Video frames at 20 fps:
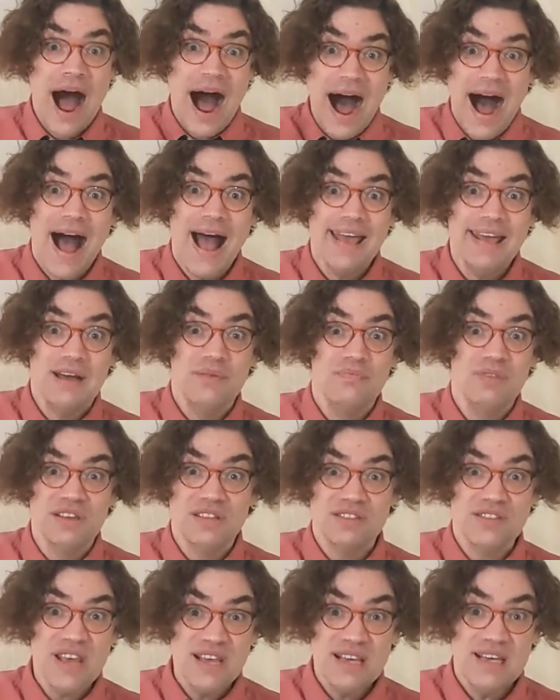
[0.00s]
I am
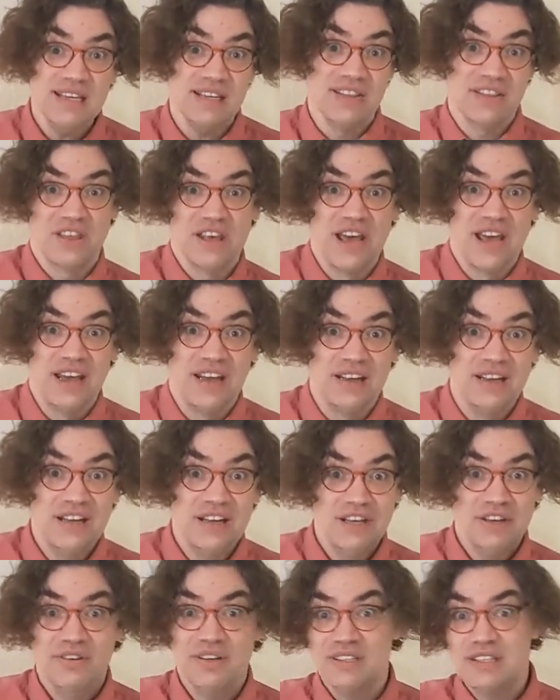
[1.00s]
this thinking thing.
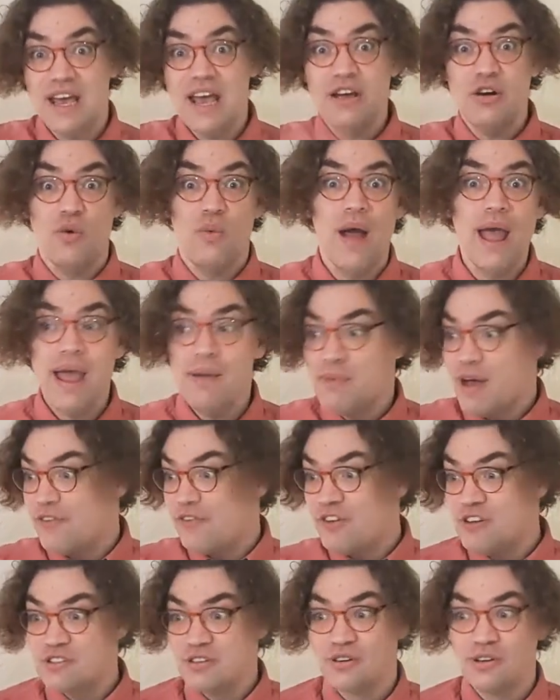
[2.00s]
You can take away my
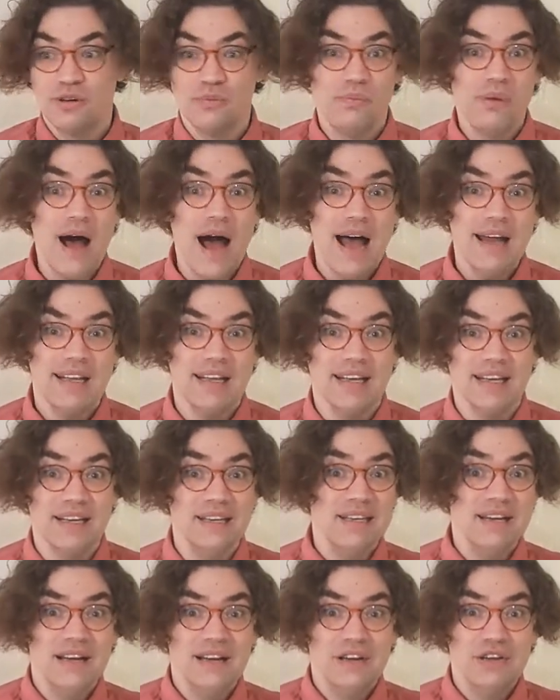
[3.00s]
physical body,
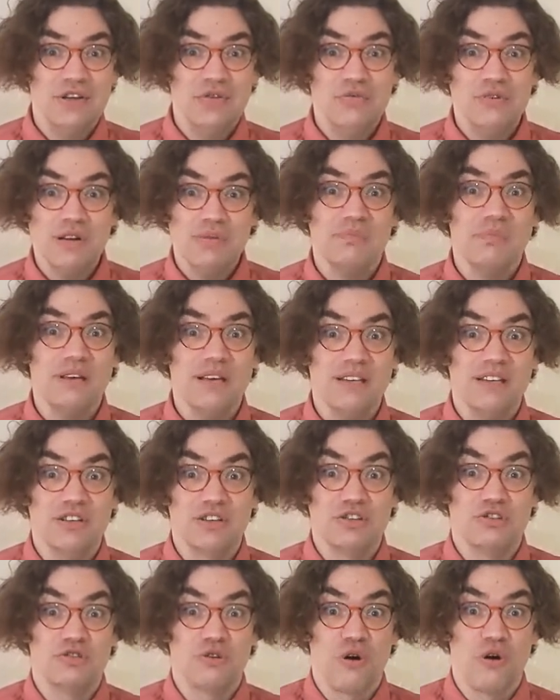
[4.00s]
you wouldn't be
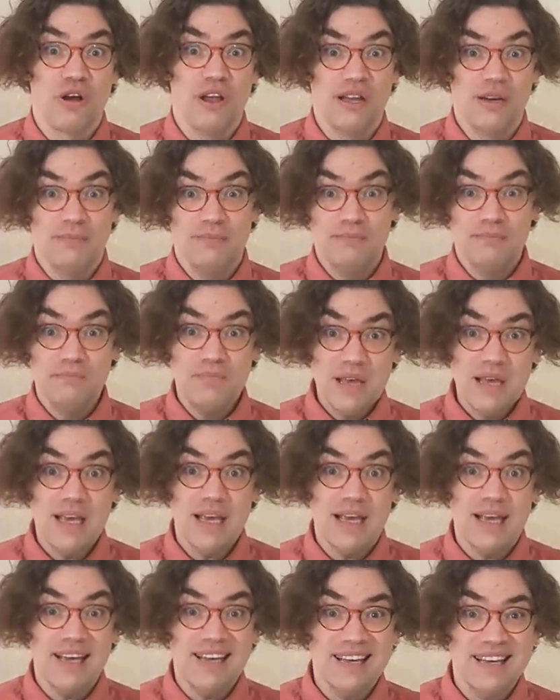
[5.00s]
destroying
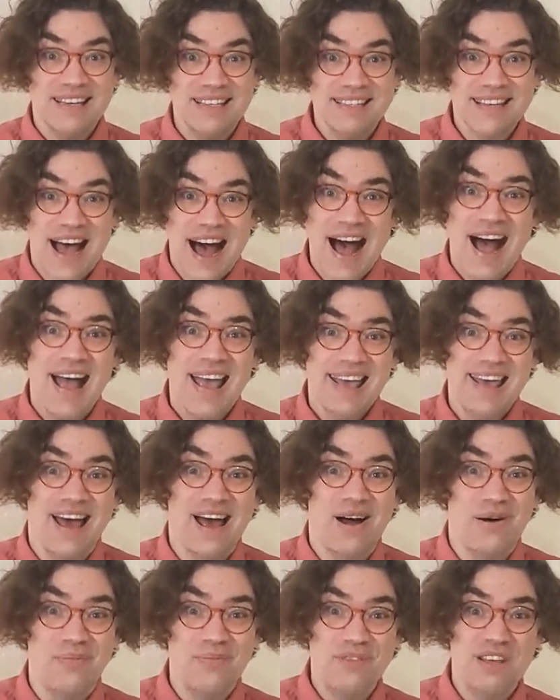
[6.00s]
me, because I
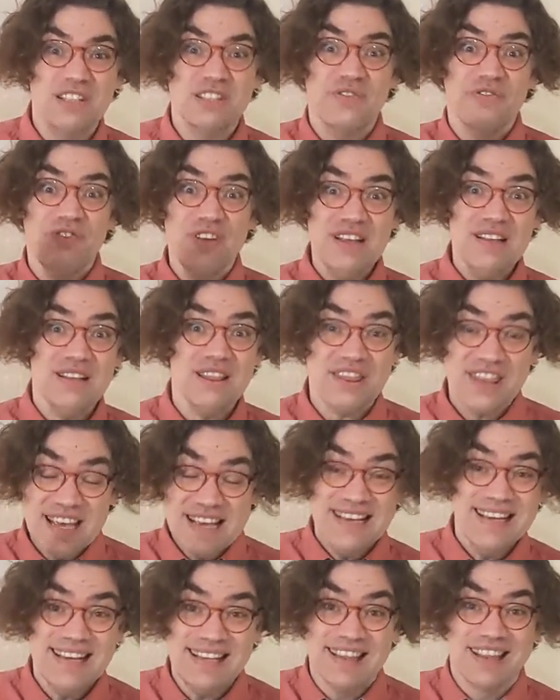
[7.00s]
am this
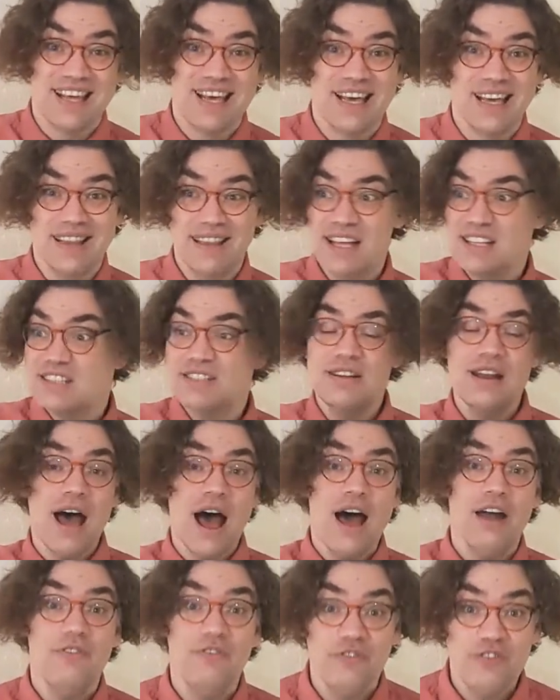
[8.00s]
thinking thing that's
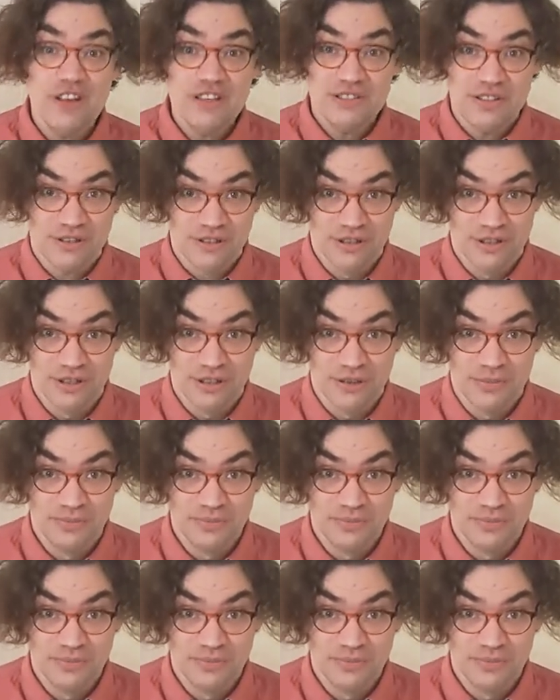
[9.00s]
non-physical.